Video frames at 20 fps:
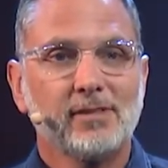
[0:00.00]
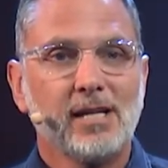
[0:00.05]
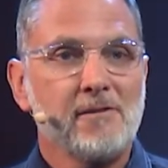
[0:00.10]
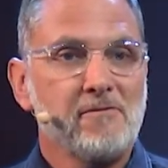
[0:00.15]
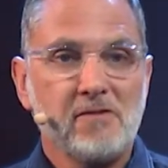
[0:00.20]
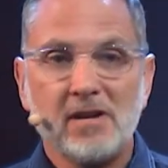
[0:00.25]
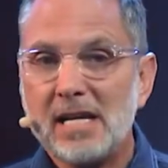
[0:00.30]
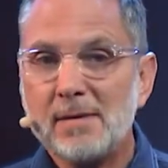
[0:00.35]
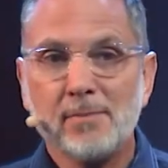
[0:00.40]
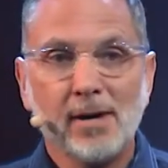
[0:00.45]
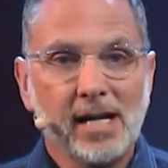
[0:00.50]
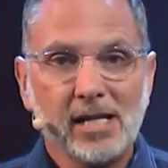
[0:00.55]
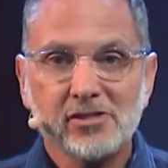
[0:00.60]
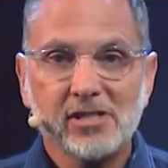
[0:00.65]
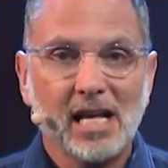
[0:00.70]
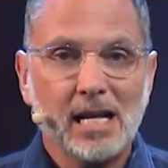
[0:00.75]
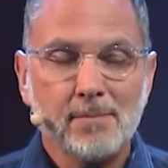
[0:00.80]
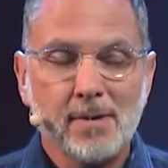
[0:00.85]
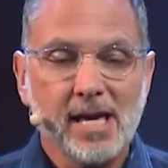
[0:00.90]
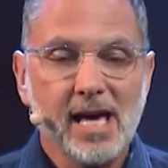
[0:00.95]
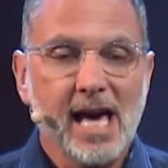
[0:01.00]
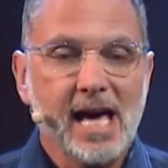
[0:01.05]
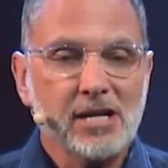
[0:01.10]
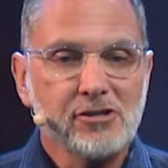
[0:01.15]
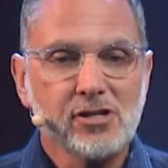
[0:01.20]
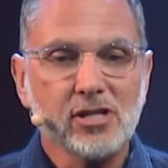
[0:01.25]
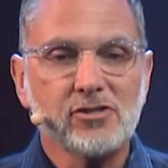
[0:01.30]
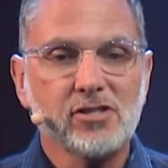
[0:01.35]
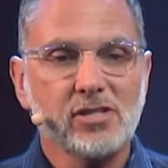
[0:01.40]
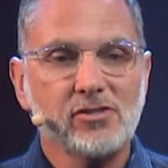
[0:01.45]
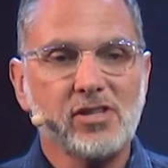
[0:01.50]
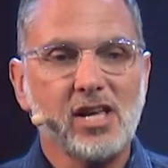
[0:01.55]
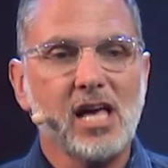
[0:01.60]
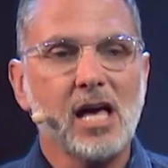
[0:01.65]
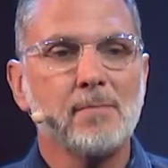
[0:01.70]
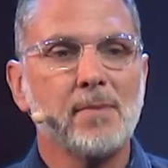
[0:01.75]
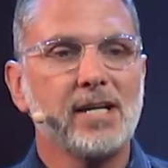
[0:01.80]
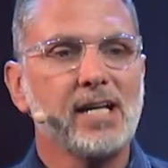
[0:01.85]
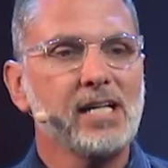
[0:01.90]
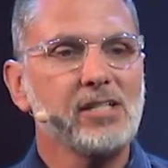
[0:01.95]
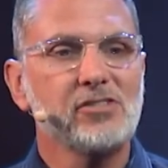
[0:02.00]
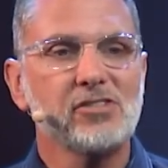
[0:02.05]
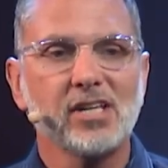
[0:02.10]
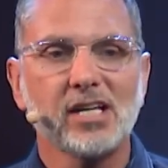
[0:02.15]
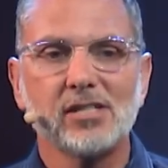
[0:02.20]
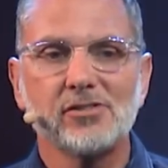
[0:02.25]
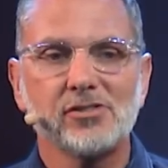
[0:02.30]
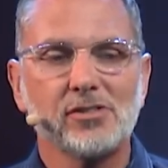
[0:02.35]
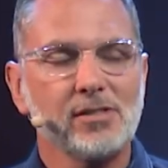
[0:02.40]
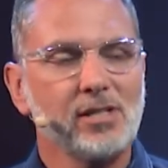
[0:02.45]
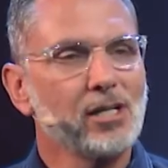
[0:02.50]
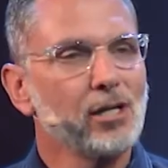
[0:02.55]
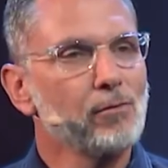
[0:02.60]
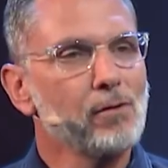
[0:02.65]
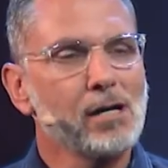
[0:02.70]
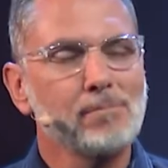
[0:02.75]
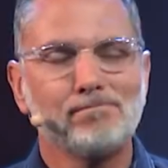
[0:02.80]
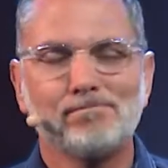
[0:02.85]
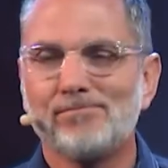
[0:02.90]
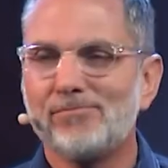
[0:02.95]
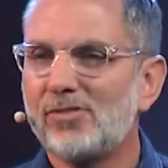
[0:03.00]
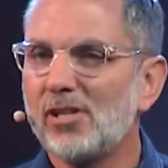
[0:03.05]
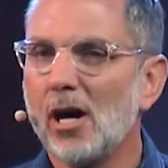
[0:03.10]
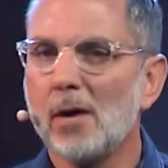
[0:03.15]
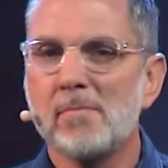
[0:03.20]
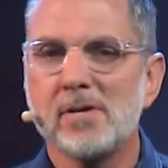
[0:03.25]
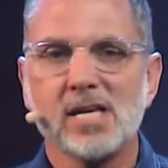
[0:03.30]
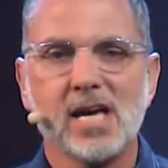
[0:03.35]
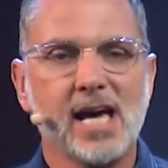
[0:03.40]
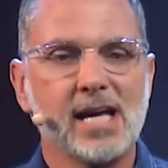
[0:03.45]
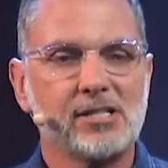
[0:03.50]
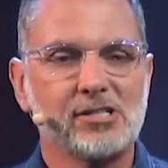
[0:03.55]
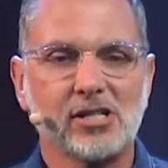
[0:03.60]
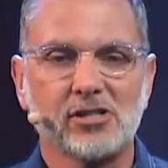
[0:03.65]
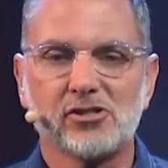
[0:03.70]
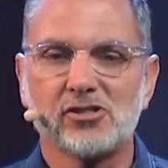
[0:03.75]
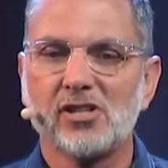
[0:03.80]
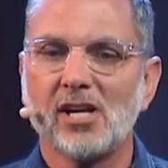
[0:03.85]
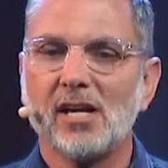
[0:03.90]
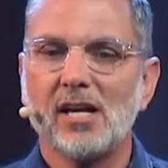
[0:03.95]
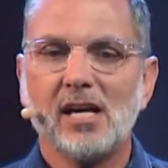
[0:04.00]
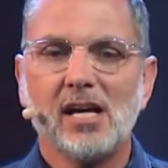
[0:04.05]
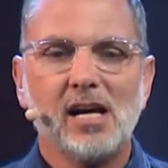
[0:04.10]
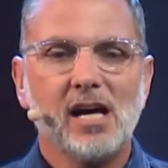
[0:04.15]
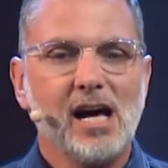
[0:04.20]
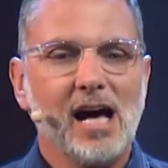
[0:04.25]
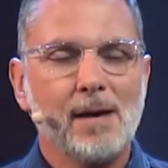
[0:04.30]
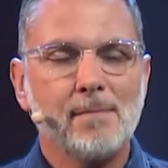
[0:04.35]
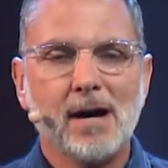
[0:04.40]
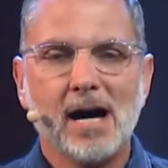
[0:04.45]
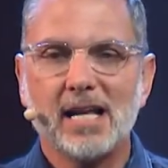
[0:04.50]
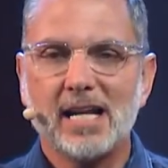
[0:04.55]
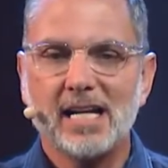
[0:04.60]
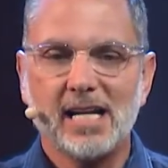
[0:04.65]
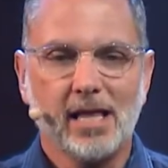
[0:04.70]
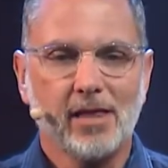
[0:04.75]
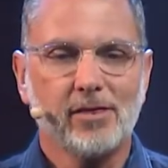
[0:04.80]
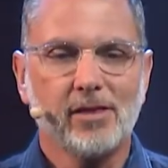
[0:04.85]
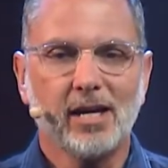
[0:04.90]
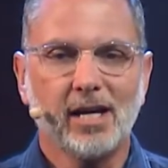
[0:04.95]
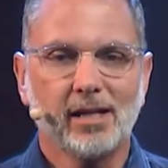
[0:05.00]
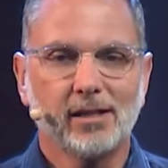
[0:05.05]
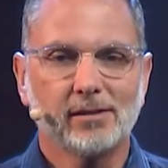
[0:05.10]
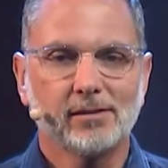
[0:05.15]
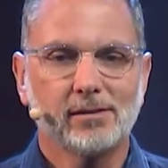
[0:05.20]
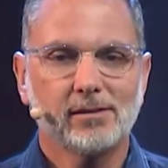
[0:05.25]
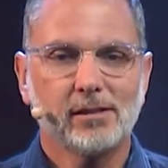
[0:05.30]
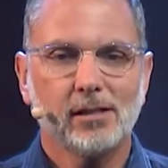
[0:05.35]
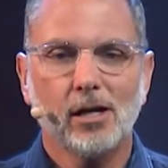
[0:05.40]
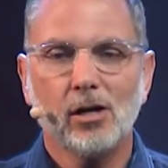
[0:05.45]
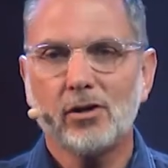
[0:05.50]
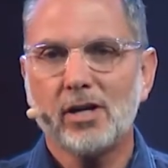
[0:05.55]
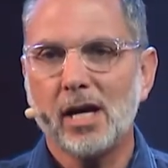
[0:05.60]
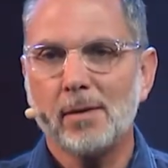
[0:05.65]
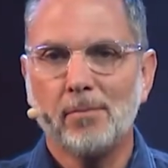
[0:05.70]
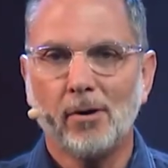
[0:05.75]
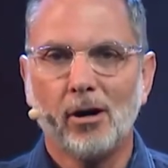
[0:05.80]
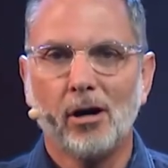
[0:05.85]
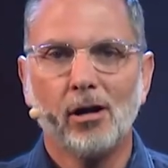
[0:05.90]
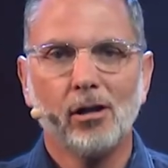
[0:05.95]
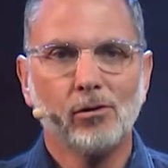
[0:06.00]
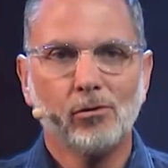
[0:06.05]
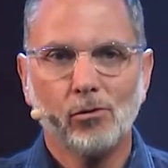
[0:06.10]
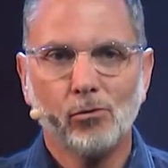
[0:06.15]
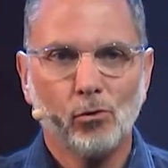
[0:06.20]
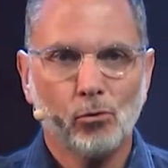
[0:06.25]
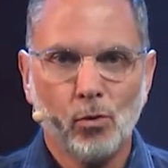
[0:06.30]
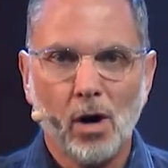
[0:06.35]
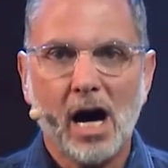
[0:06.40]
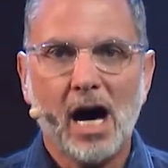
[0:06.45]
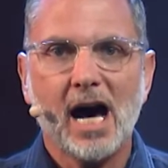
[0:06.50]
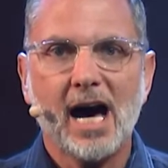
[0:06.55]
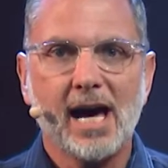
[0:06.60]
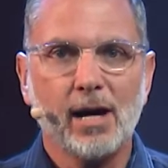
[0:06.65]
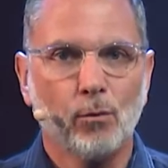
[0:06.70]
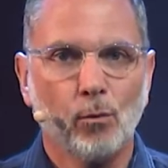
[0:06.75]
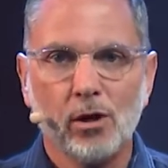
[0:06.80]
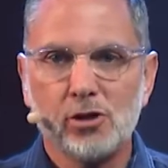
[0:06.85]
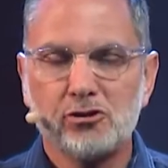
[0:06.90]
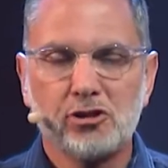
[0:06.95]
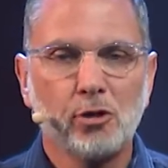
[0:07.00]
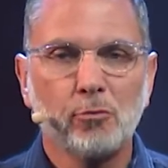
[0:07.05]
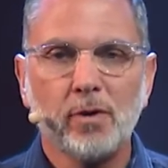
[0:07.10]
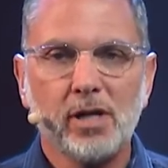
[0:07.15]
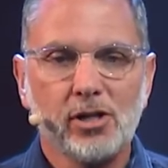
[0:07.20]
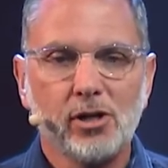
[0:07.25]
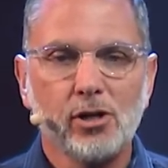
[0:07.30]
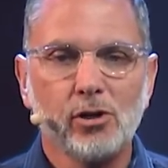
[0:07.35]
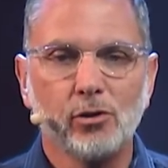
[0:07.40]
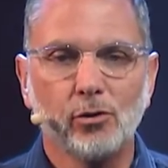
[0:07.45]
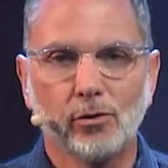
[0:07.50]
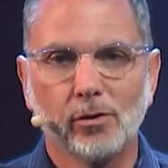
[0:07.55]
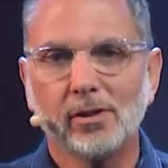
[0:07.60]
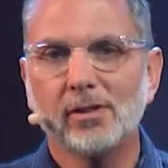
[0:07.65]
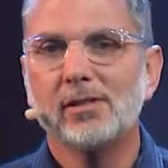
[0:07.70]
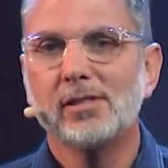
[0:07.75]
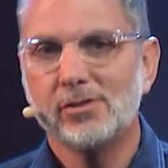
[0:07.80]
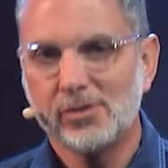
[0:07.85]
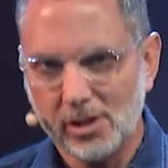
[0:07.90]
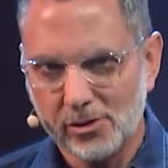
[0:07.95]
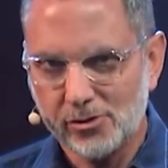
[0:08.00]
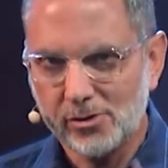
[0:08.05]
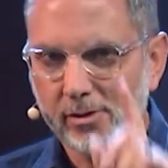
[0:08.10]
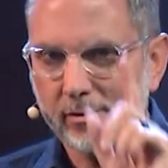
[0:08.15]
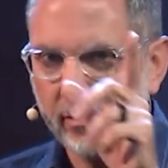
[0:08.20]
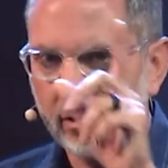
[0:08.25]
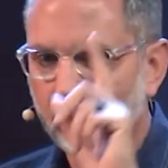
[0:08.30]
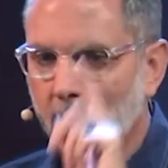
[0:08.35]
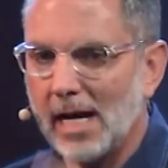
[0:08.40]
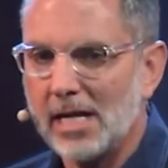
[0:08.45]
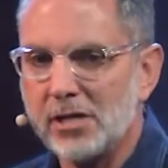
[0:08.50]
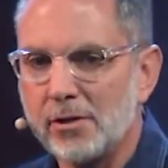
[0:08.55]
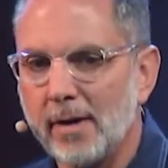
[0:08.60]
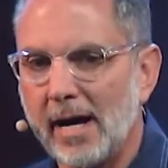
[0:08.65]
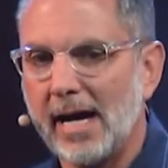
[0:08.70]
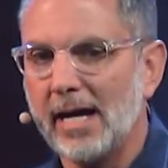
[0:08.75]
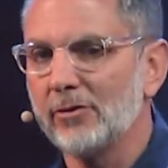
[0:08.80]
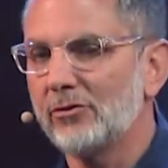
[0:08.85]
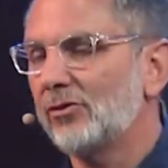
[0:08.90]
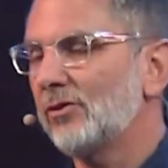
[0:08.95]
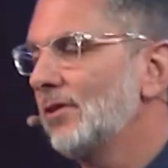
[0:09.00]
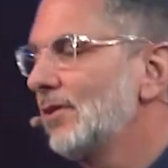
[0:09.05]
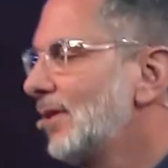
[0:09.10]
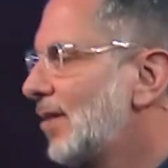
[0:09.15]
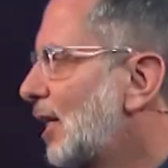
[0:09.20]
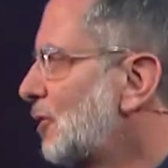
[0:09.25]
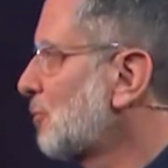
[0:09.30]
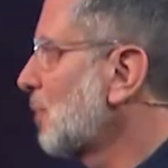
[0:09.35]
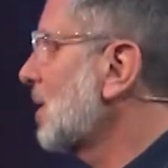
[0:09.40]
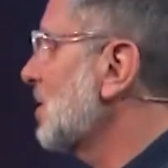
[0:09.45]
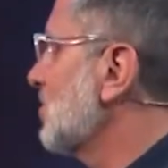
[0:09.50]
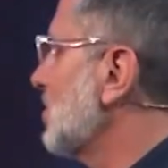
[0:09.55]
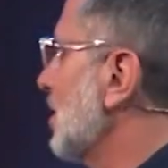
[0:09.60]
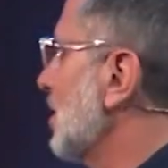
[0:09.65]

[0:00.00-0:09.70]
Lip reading: If anybody's going to be anxious, it's him. And he says, you know what? Don't be anxious about anything. Okay, Paul, why? What should we do? He says, glad you asked. Here's what he